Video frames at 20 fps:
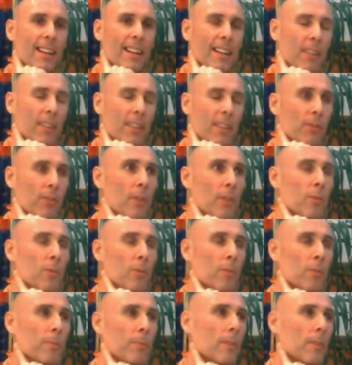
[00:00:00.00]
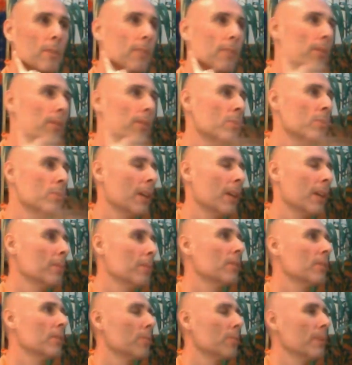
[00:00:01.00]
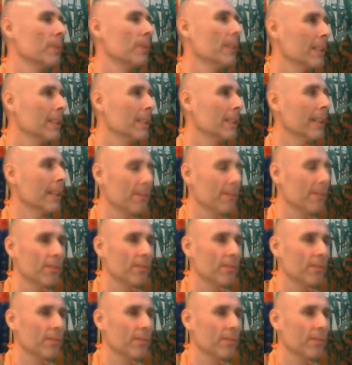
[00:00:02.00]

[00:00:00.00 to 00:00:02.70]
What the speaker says: You were you were able to predict everything.